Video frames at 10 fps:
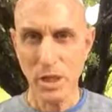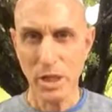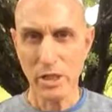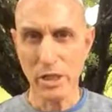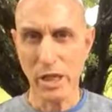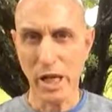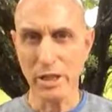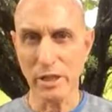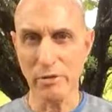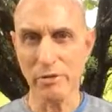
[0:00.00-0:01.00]
It's a
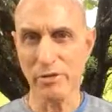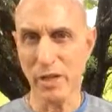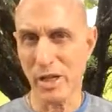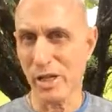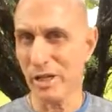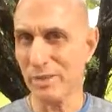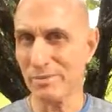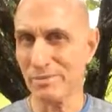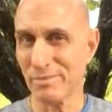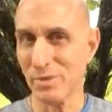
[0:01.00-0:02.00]
kind of
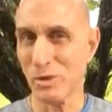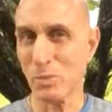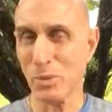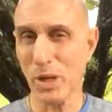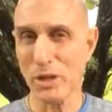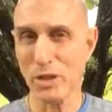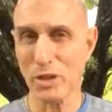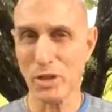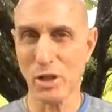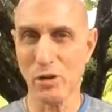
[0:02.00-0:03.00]
um,
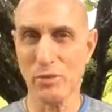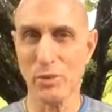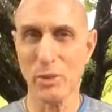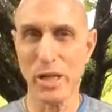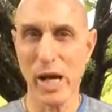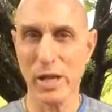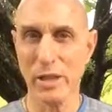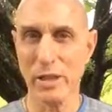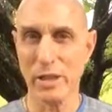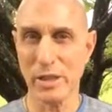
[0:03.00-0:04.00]
suppression of a
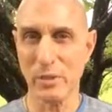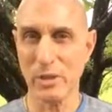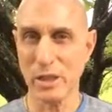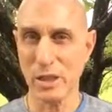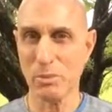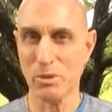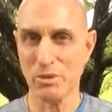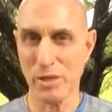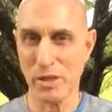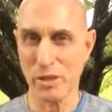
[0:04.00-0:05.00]
reality that we need to be
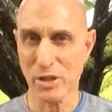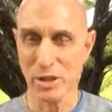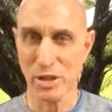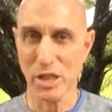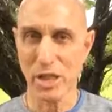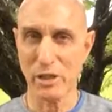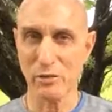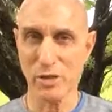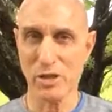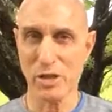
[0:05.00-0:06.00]
facing. It's a kind of
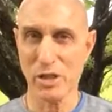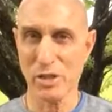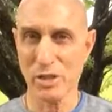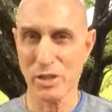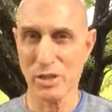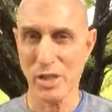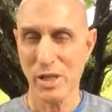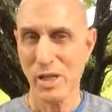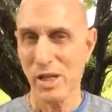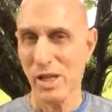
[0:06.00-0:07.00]
resistance
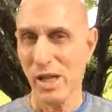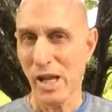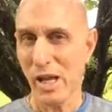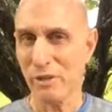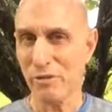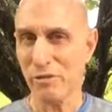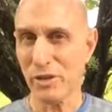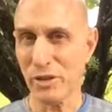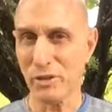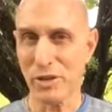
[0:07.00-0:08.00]
out of
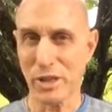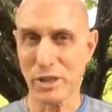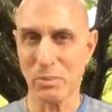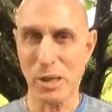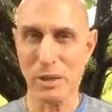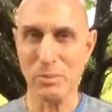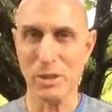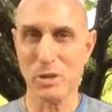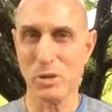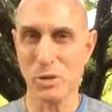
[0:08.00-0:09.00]
fear that there might be
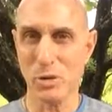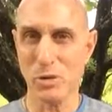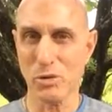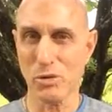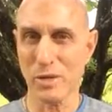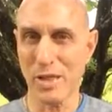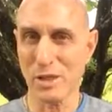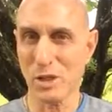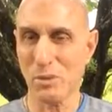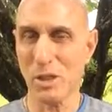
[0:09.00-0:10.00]
a truth
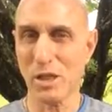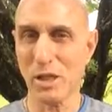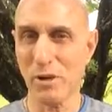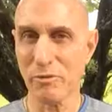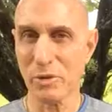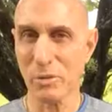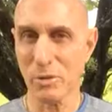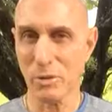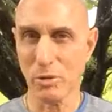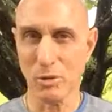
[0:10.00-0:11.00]
that's going to be
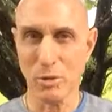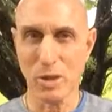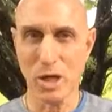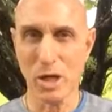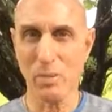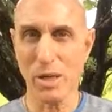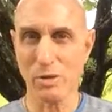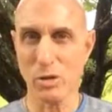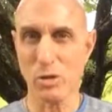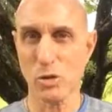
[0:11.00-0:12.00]
uncomfortable. Or we talk about
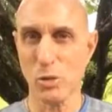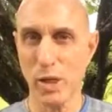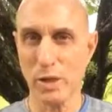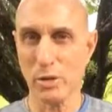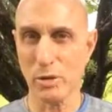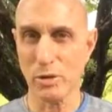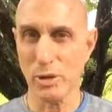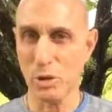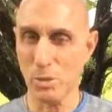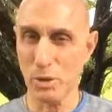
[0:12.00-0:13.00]
surrender.
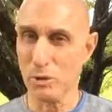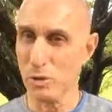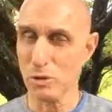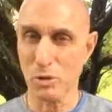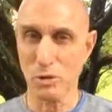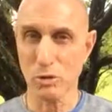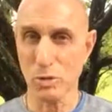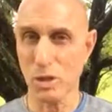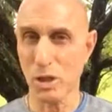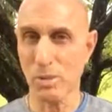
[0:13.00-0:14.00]
In spiritual circles, we
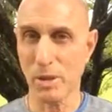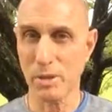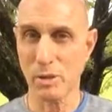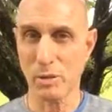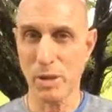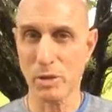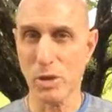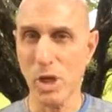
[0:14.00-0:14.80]
talk about surrender.